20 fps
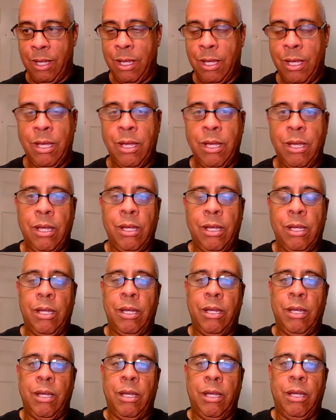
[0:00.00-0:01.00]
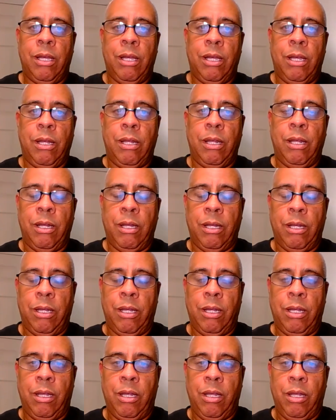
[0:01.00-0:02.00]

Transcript: No one is speaking in this clip.